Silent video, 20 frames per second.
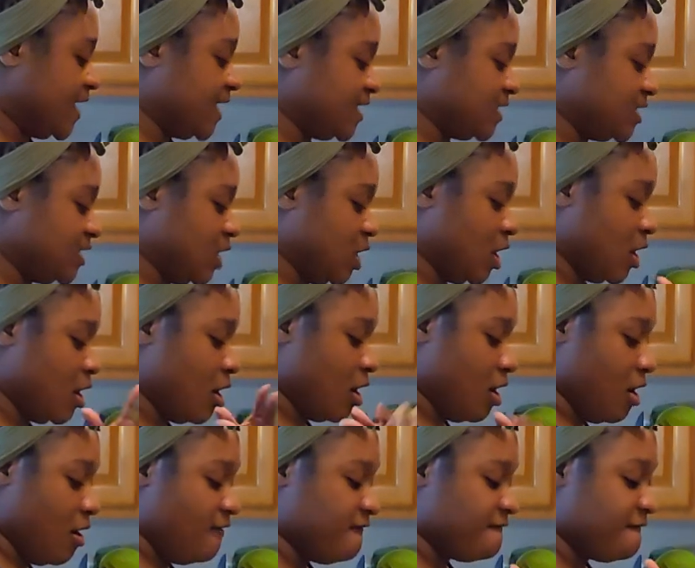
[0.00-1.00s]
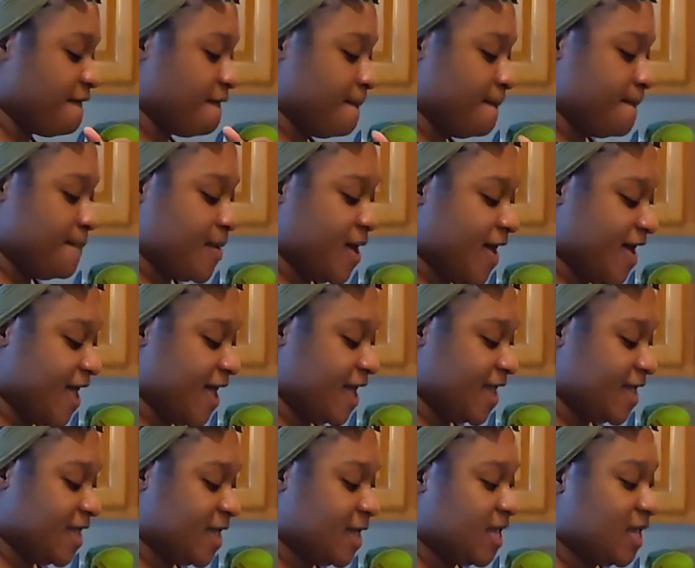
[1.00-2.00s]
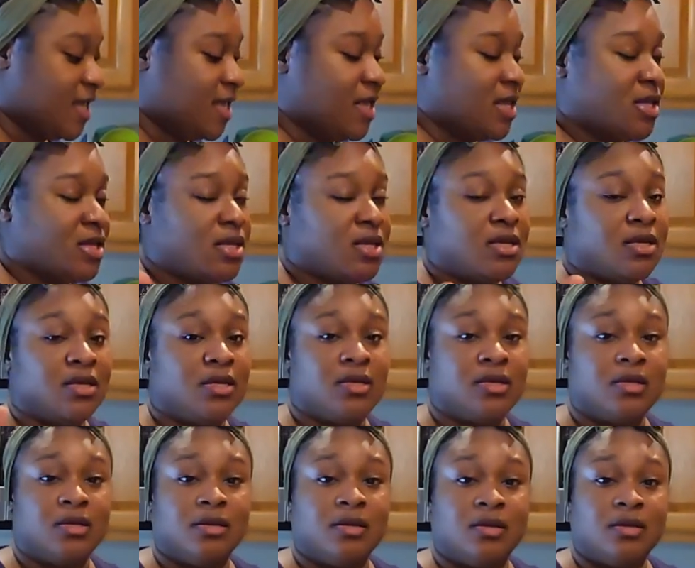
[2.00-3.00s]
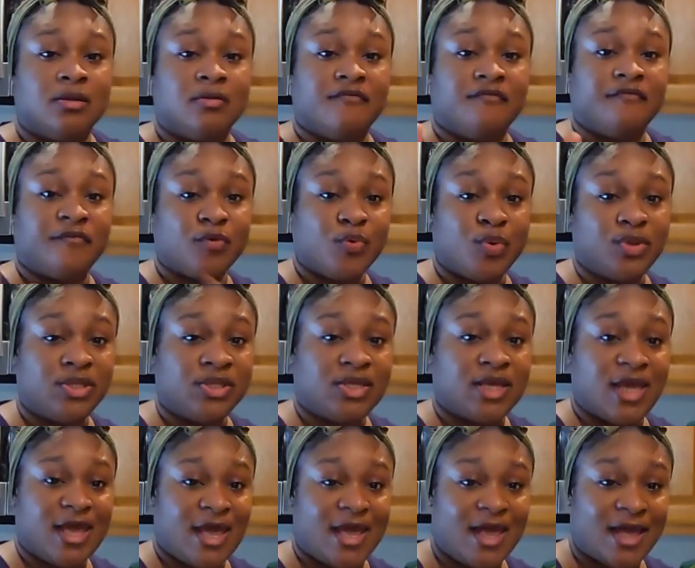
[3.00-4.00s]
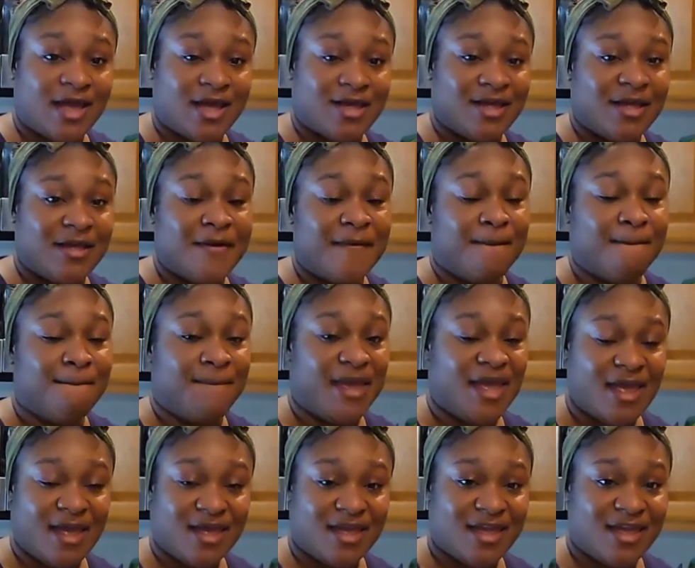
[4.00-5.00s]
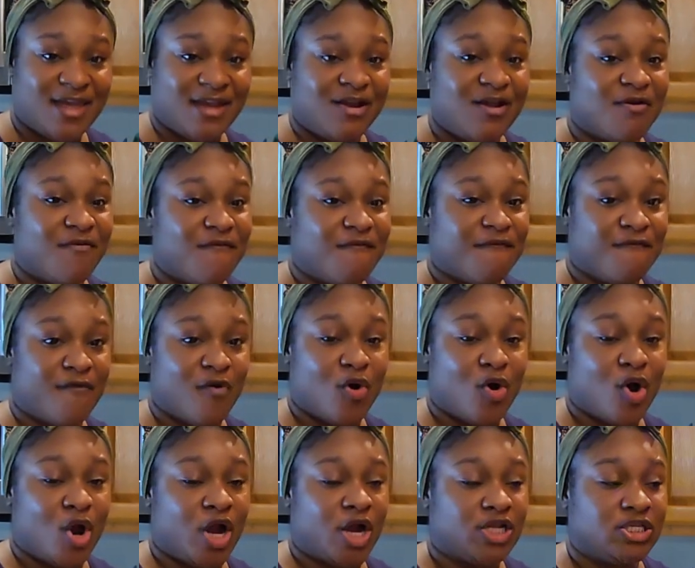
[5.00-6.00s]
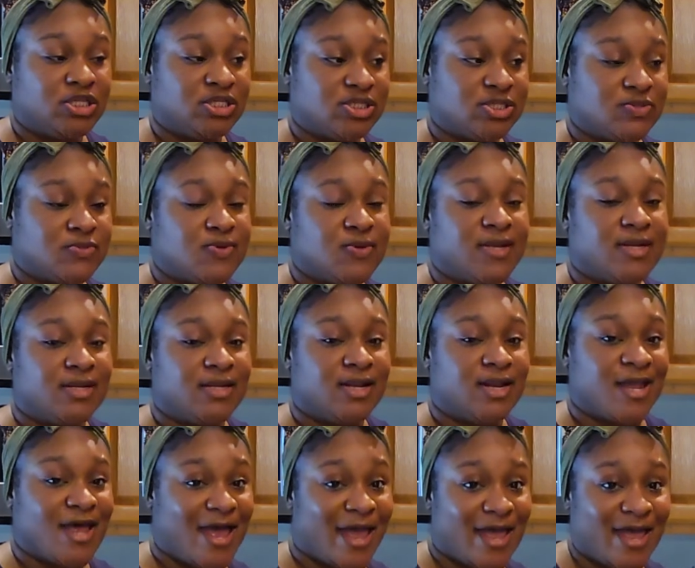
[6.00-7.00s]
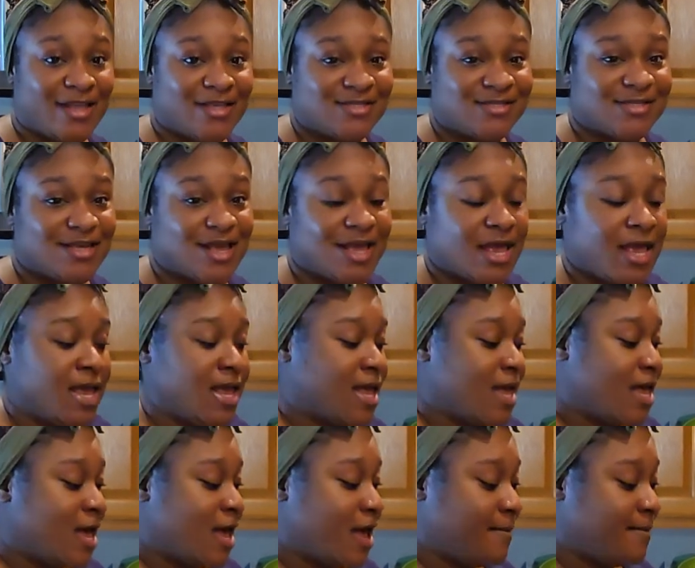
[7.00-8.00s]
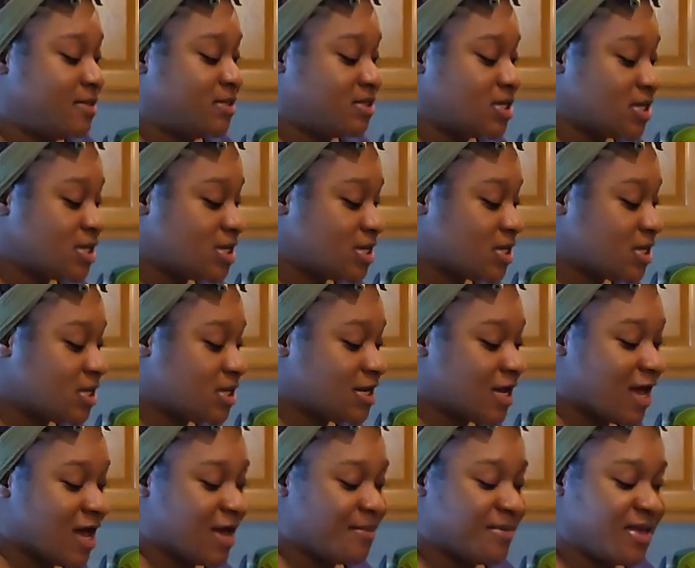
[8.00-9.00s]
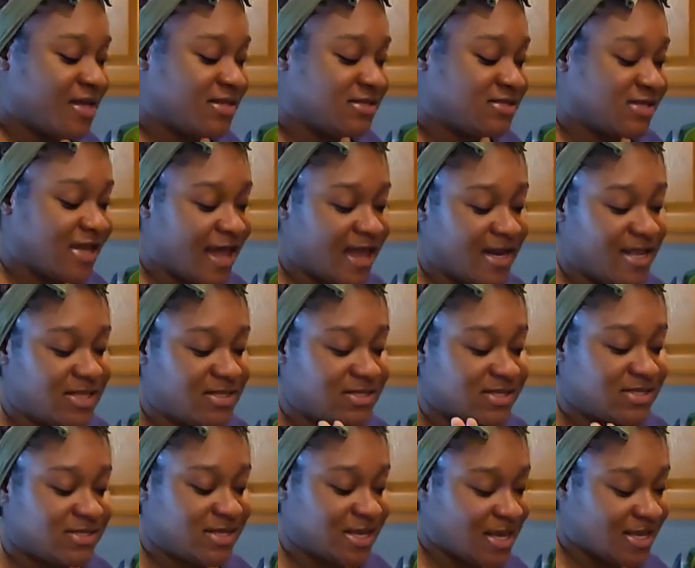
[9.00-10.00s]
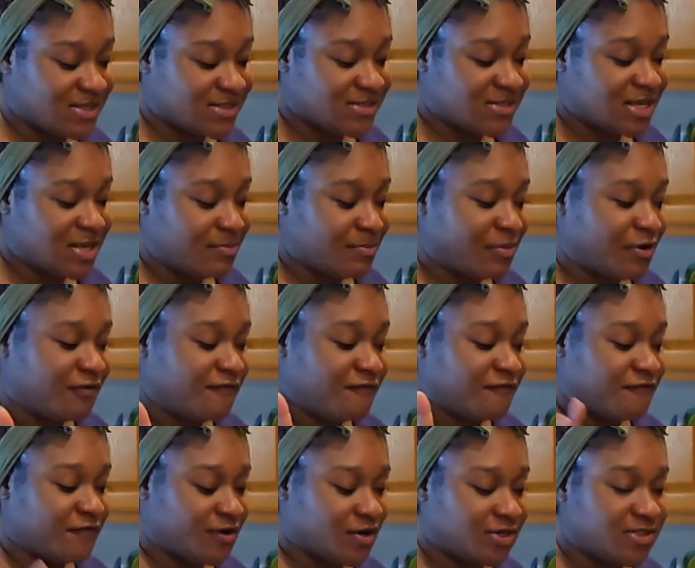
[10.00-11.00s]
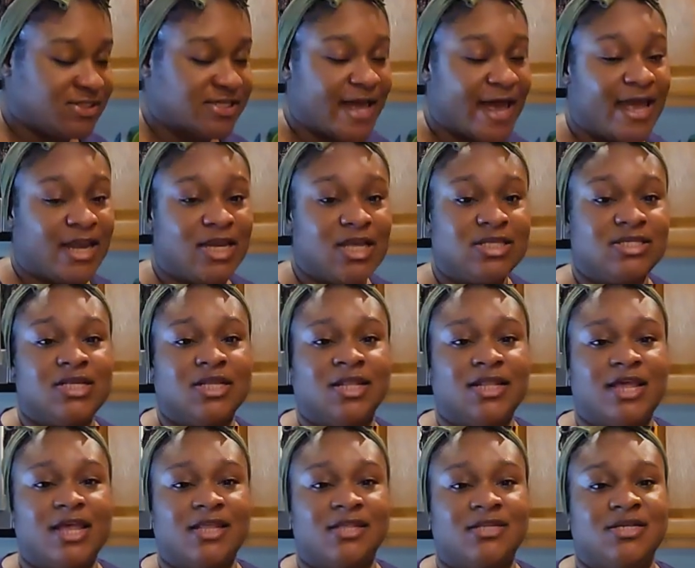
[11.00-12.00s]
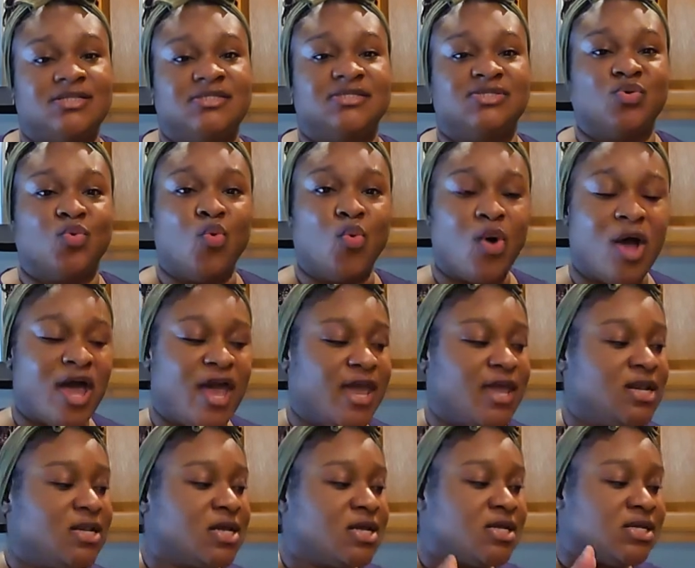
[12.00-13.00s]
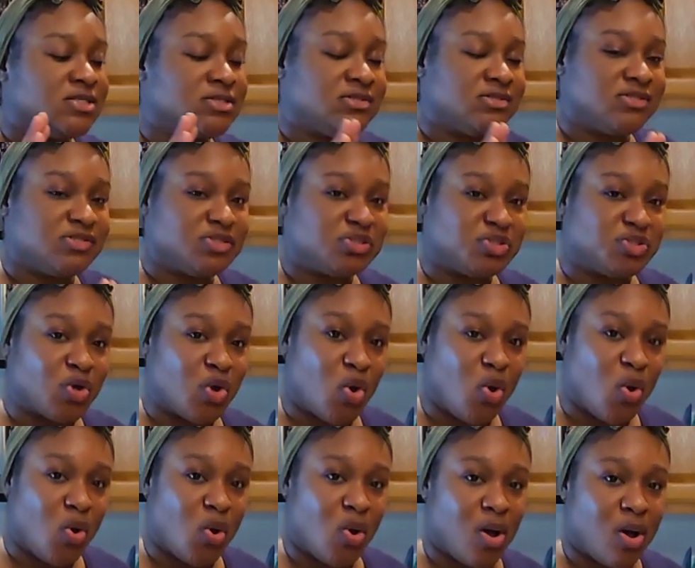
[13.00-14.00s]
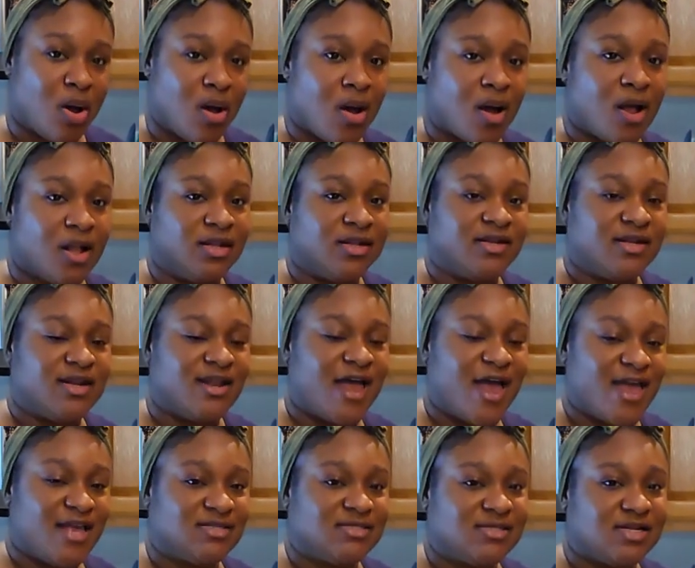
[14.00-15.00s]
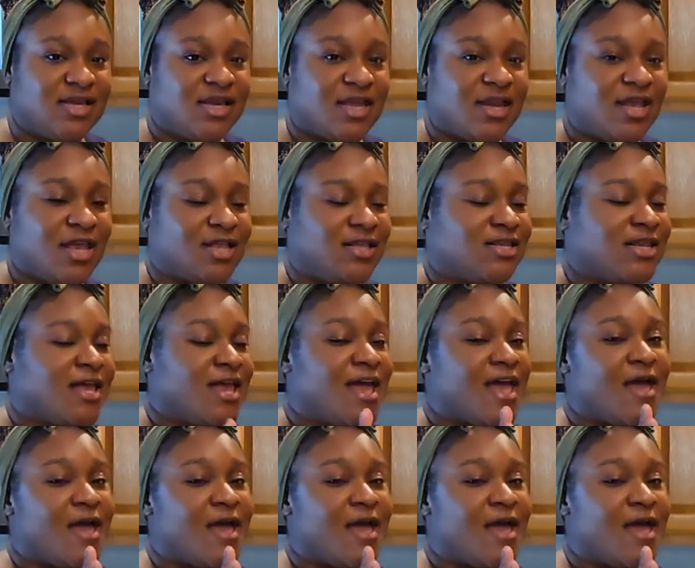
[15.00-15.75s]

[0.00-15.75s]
end of my fruit cake baking for tonight. I'm done. I'm excited to taste it, but first I need to let this wine soak all nicely in it